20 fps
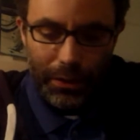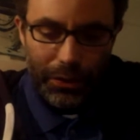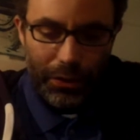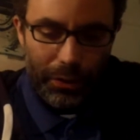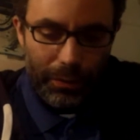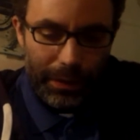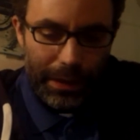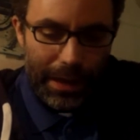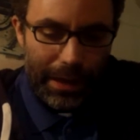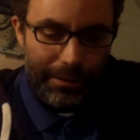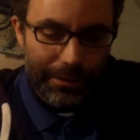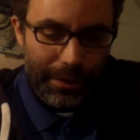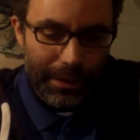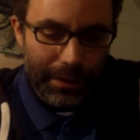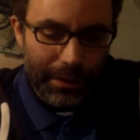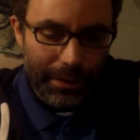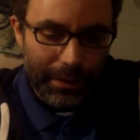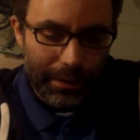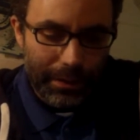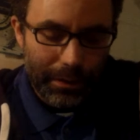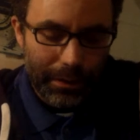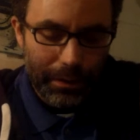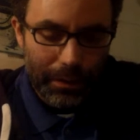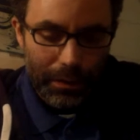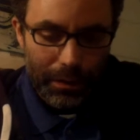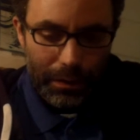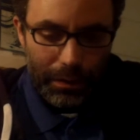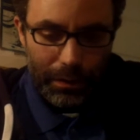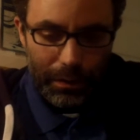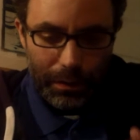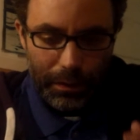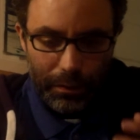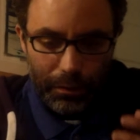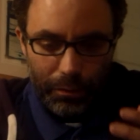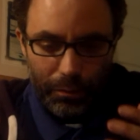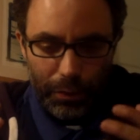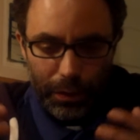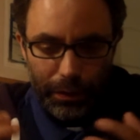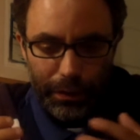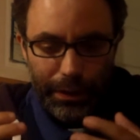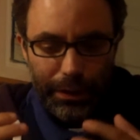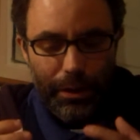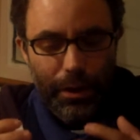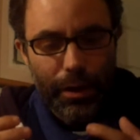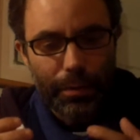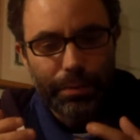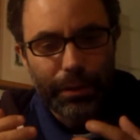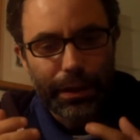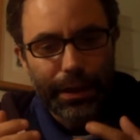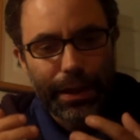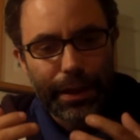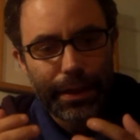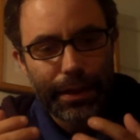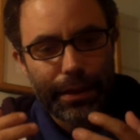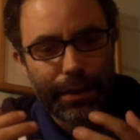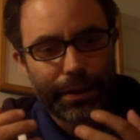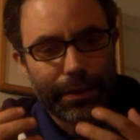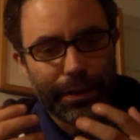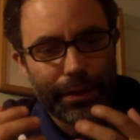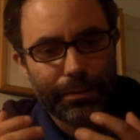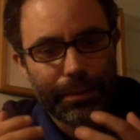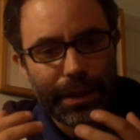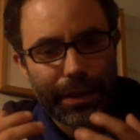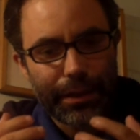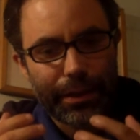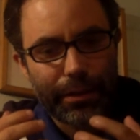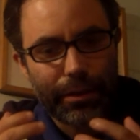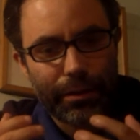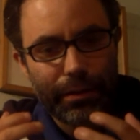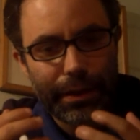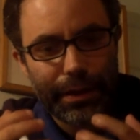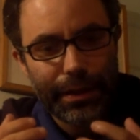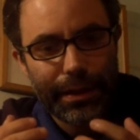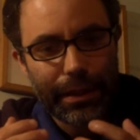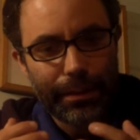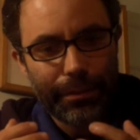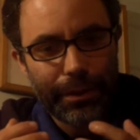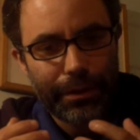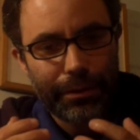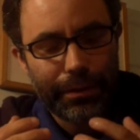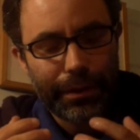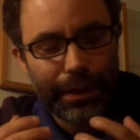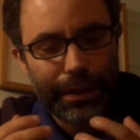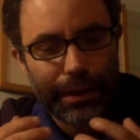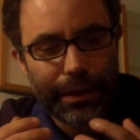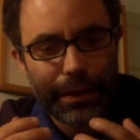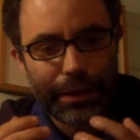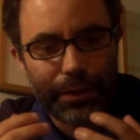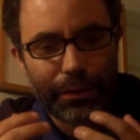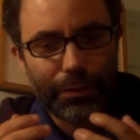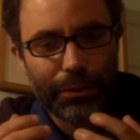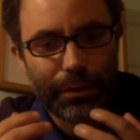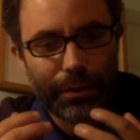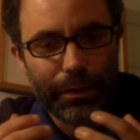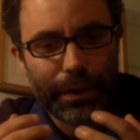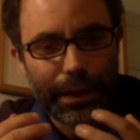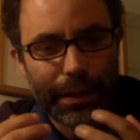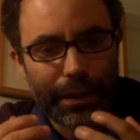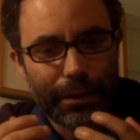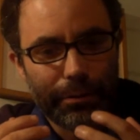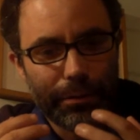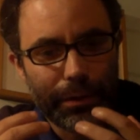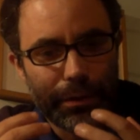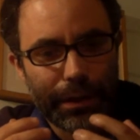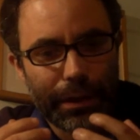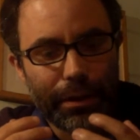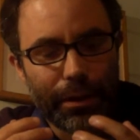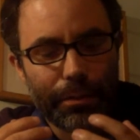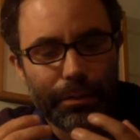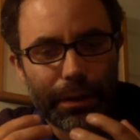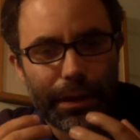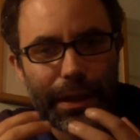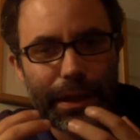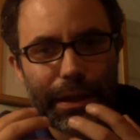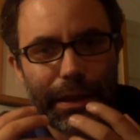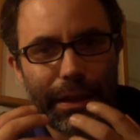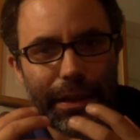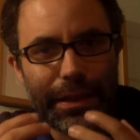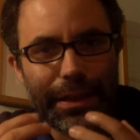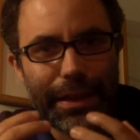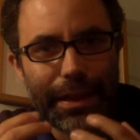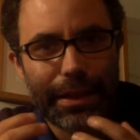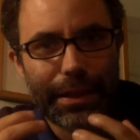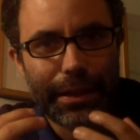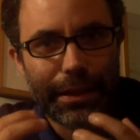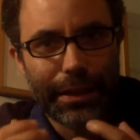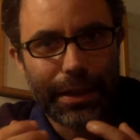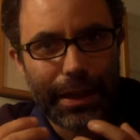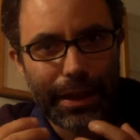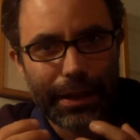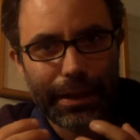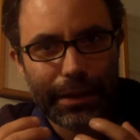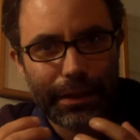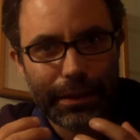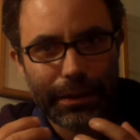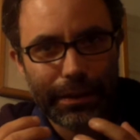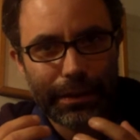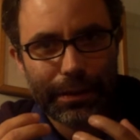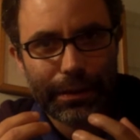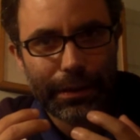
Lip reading: So we have this really complicated symmetrical asymmetry. It's sort of like a really complicated yin and yang.